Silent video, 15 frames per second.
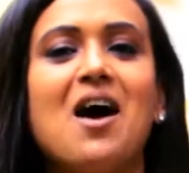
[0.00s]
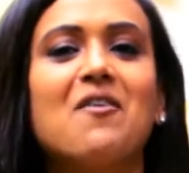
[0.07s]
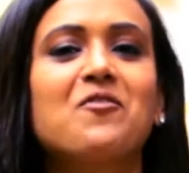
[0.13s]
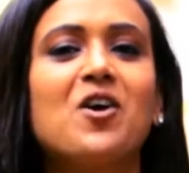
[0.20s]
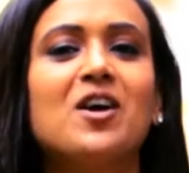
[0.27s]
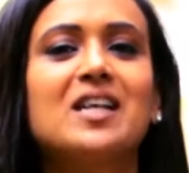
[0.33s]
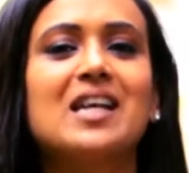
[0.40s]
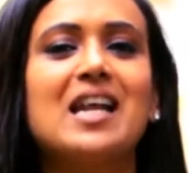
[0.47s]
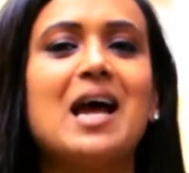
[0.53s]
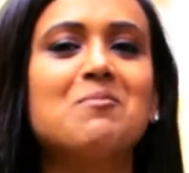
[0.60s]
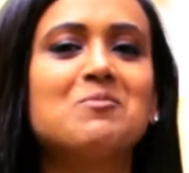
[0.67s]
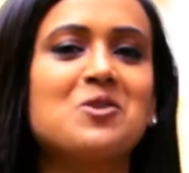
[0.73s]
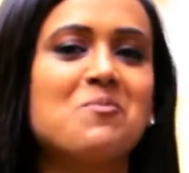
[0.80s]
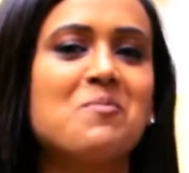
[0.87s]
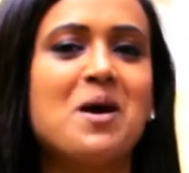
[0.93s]
I've got
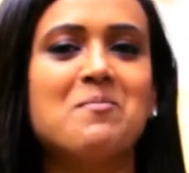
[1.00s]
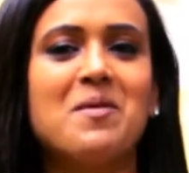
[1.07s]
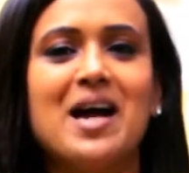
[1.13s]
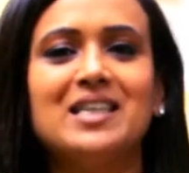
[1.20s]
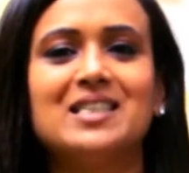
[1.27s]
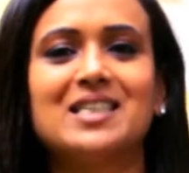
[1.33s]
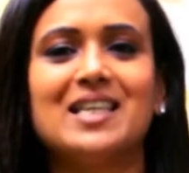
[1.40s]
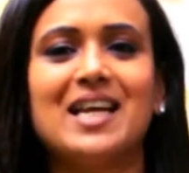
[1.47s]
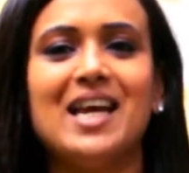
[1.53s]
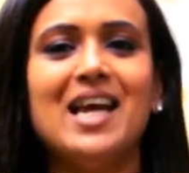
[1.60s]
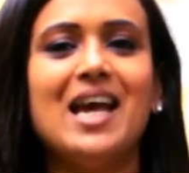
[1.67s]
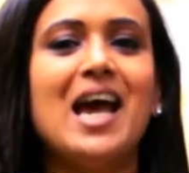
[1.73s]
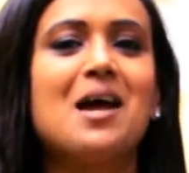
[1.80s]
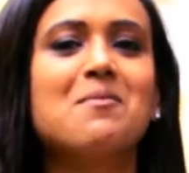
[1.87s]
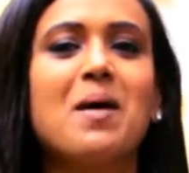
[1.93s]
clams on my mind today
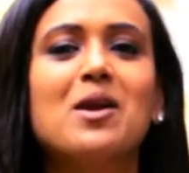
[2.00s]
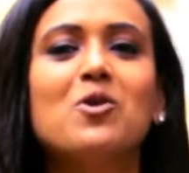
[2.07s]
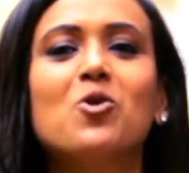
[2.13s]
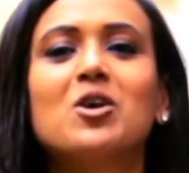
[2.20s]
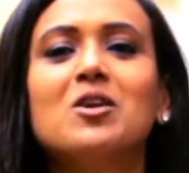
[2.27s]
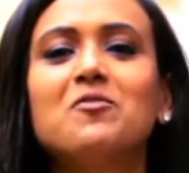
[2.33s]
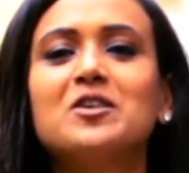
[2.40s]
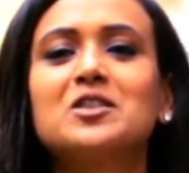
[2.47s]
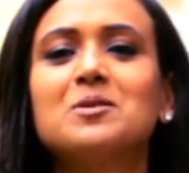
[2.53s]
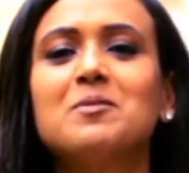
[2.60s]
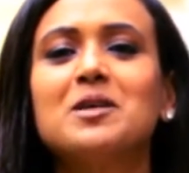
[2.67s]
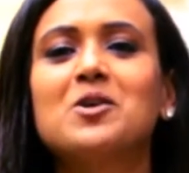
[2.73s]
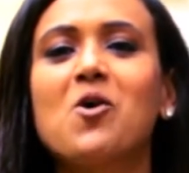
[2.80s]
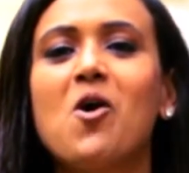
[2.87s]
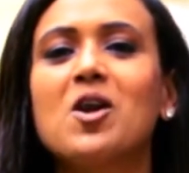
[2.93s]
and my local
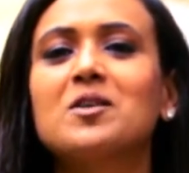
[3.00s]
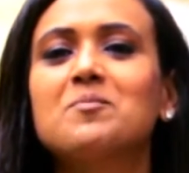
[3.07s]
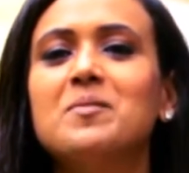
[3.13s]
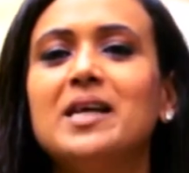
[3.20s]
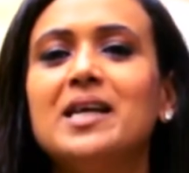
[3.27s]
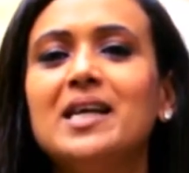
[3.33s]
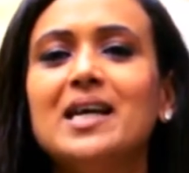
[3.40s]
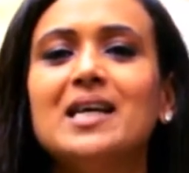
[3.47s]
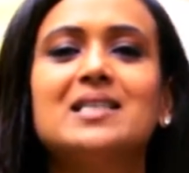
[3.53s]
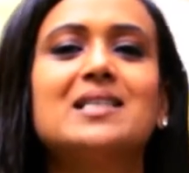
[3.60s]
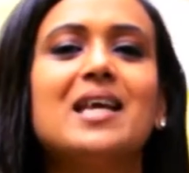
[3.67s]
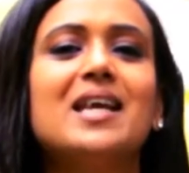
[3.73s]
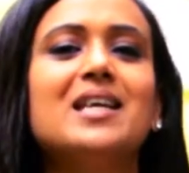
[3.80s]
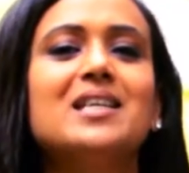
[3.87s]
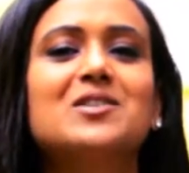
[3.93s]
fisherman called me
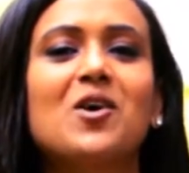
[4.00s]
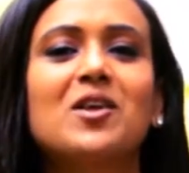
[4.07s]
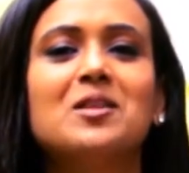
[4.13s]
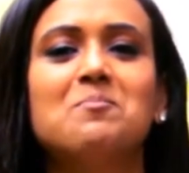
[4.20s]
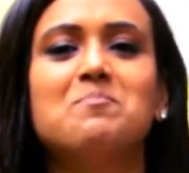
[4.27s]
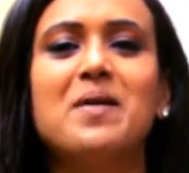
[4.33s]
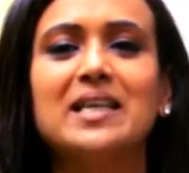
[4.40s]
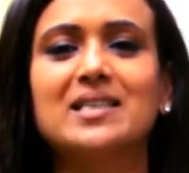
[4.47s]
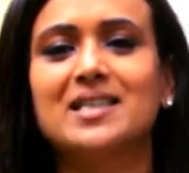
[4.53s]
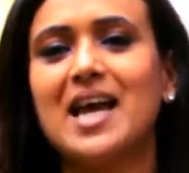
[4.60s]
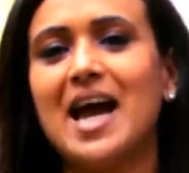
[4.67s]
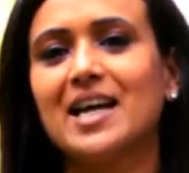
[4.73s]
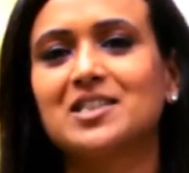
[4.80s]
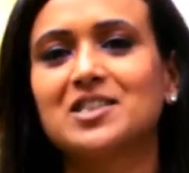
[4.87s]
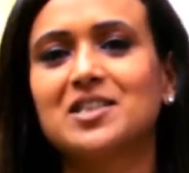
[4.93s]
saying he's got the best
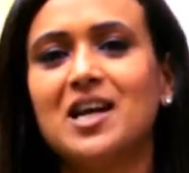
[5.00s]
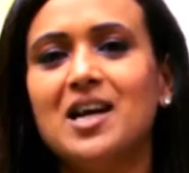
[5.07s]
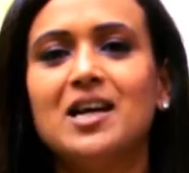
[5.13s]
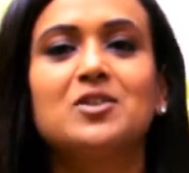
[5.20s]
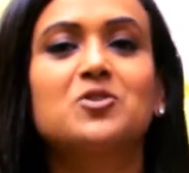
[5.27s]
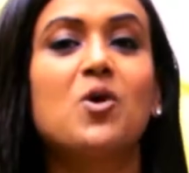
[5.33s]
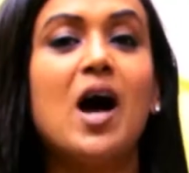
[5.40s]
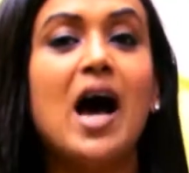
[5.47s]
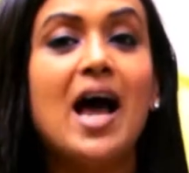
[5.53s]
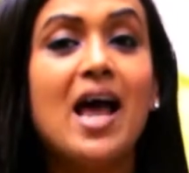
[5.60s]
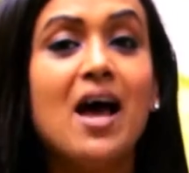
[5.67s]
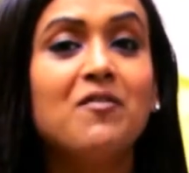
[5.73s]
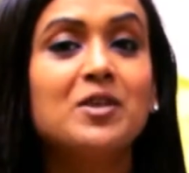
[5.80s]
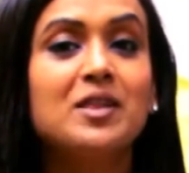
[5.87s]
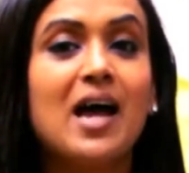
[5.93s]
catch. So I
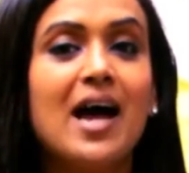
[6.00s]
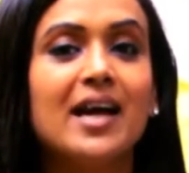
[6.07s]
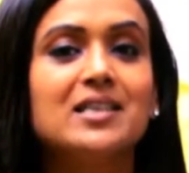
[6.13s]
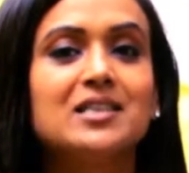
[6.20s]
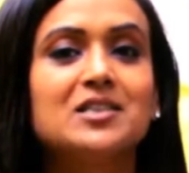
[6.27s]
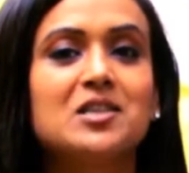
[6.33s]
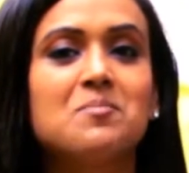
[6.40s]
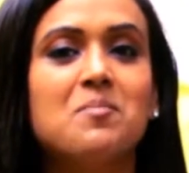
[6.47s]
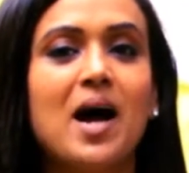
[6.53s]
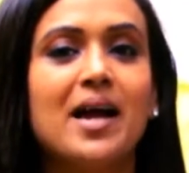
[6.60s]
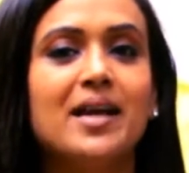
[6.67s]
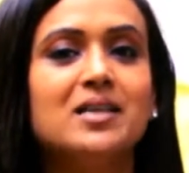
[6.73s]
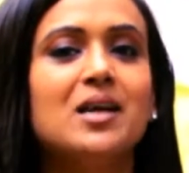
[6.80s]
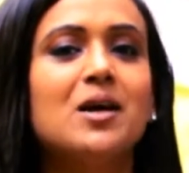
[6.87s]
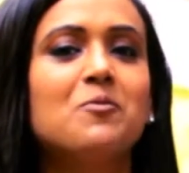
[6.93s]
have a Thai dish in
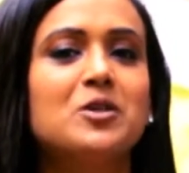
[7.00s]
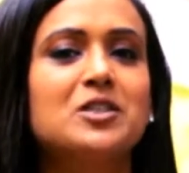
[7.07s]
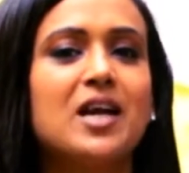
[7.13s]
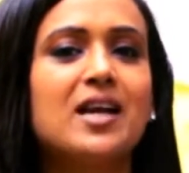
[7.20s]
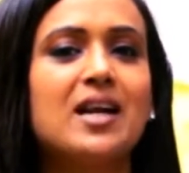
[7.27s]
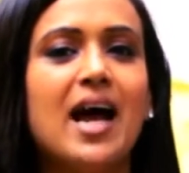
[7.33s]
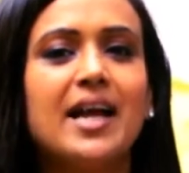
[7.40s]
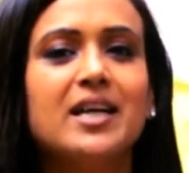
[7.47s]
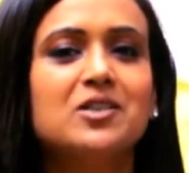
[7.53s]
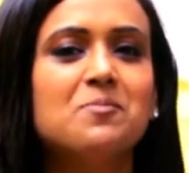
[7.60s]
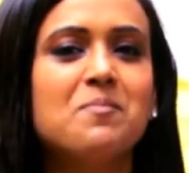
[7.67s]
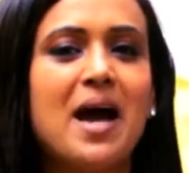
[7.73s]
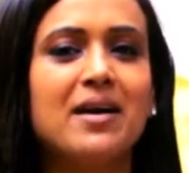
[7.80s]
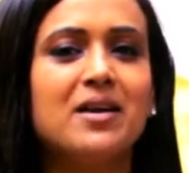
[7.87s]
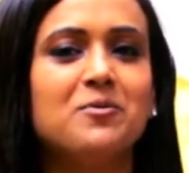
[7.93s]
mind which I'd like to
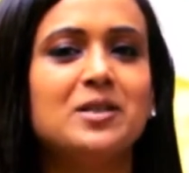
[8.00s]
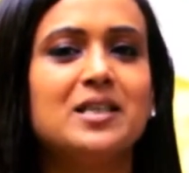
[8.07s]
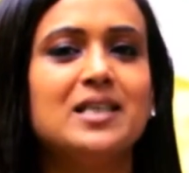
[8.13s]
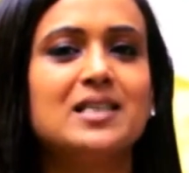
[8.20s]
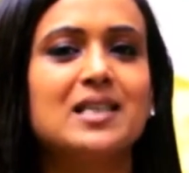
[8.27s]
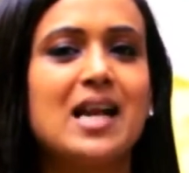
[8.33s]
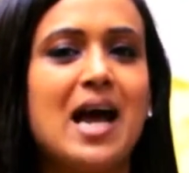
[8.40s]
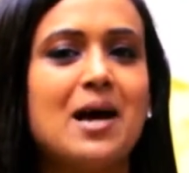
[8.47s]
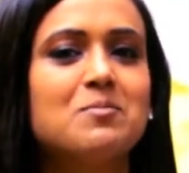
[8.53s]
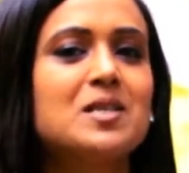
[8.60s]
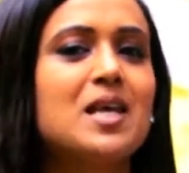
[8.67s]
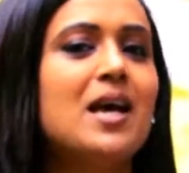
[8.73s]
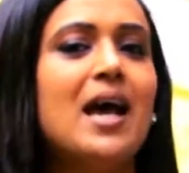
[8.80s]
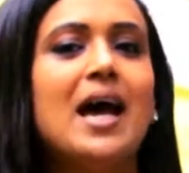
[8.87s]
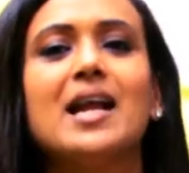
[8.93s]
marry with these clams,
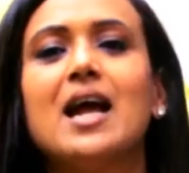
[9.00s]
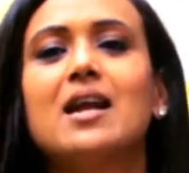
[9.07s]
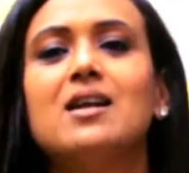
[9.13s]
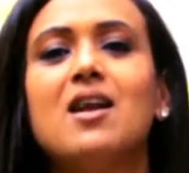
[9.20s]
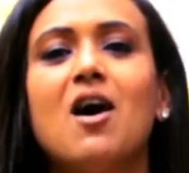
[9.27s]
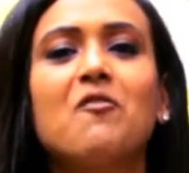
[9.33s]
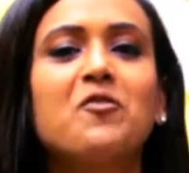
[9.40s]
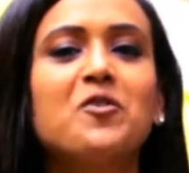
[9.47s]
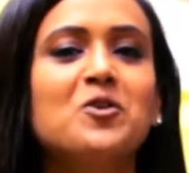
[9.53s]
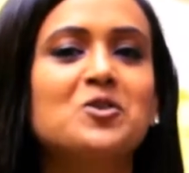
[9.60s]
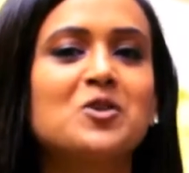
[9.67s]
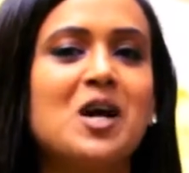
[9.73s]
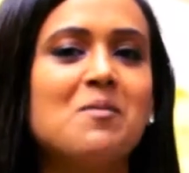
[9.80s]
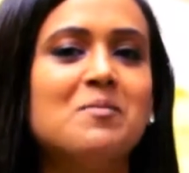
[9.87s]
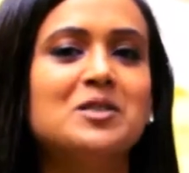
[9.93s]
and I'd love for you
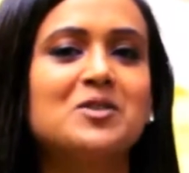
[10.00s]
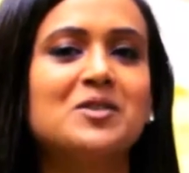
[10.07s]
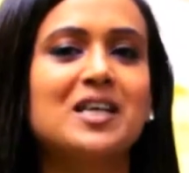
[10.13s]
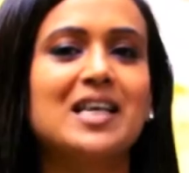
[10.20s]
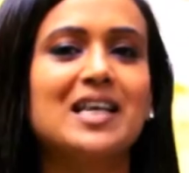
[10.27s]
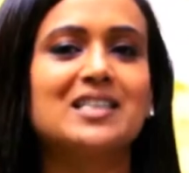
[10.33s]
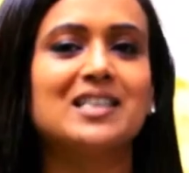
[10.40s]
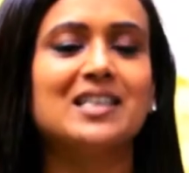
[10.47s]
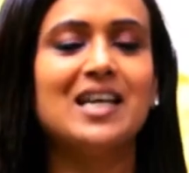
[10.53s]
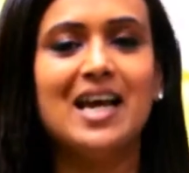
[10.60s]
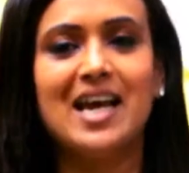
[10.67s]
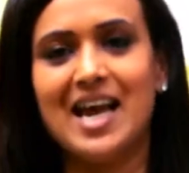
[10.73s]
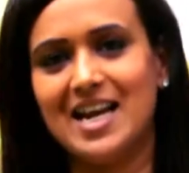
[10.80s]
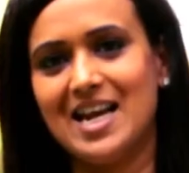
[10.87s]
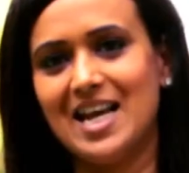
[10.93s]
to come into the
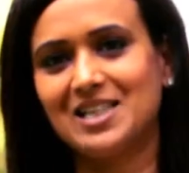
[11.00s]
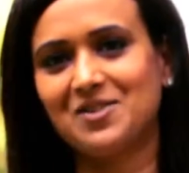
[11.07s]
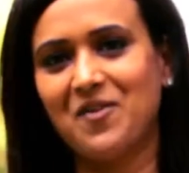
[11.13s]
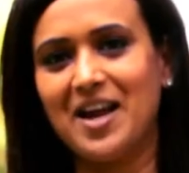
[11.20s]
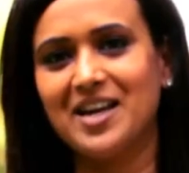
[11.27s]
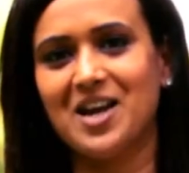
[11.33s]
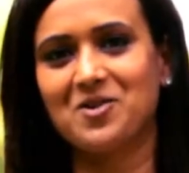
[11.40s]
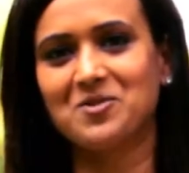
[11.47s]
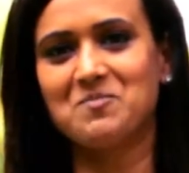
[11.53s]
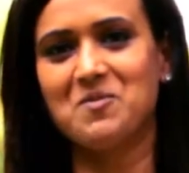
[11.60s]
kitchen and let's find out